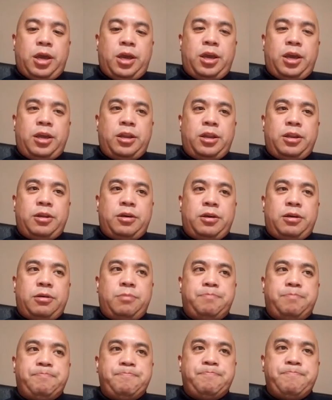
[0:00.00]
And
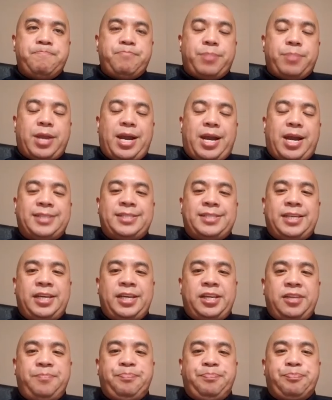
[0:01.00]
I
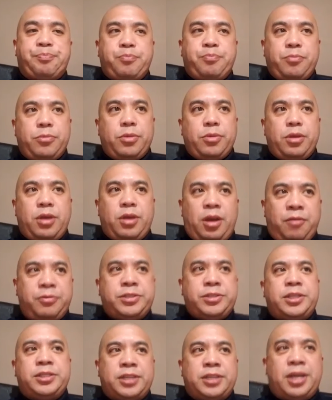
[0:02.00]
seen ever
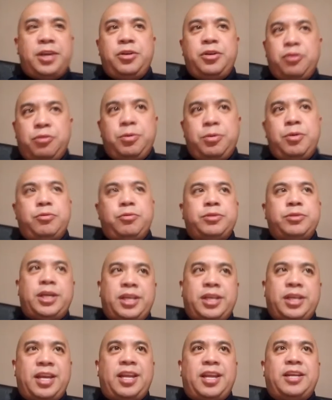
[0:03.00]
since I knew him, he was like,
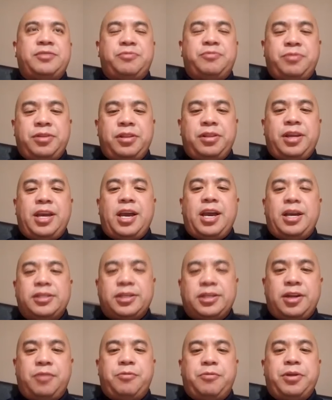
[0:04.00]
yeah, that's one of the guys
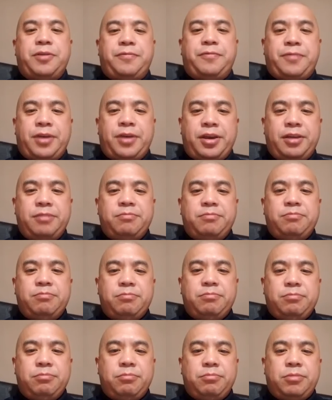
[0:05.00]
that I want to fight.
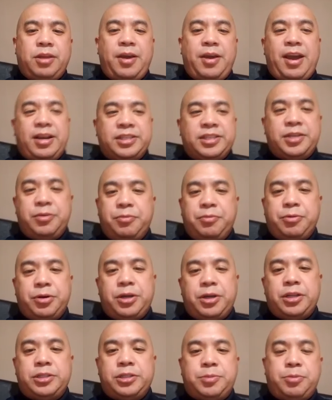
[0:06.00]
They actually were
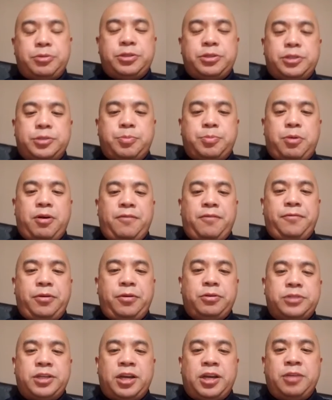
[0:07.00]
supposed to spar a
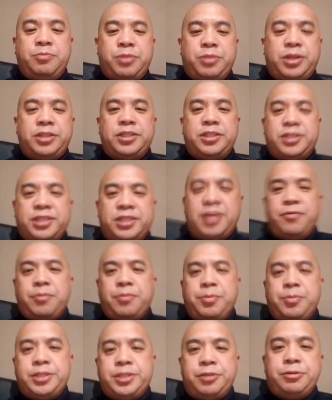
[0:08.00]
few times, but it just never
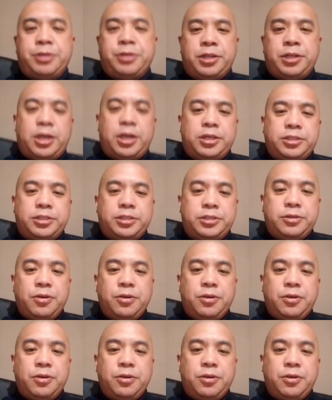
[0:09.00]
materialized.